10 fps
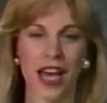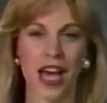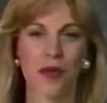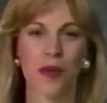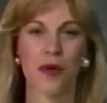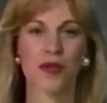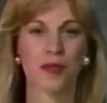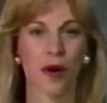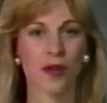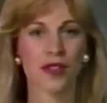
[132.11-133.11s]
It removes
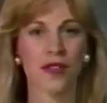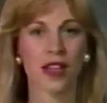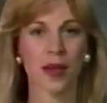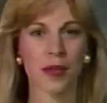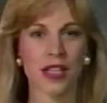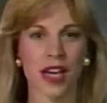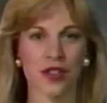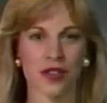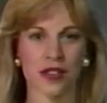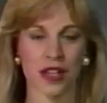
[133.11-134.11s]
most of the
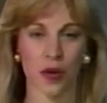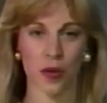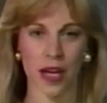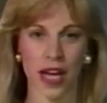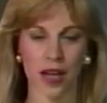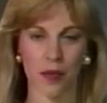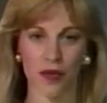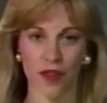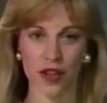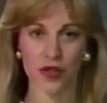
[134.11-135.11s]
limitations in creating
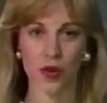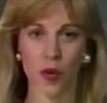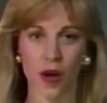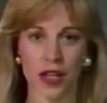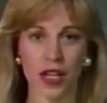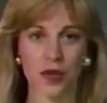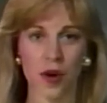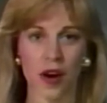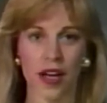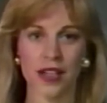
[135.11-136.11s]
professional quality
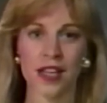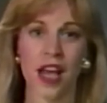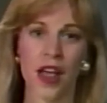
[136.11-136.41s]
drawings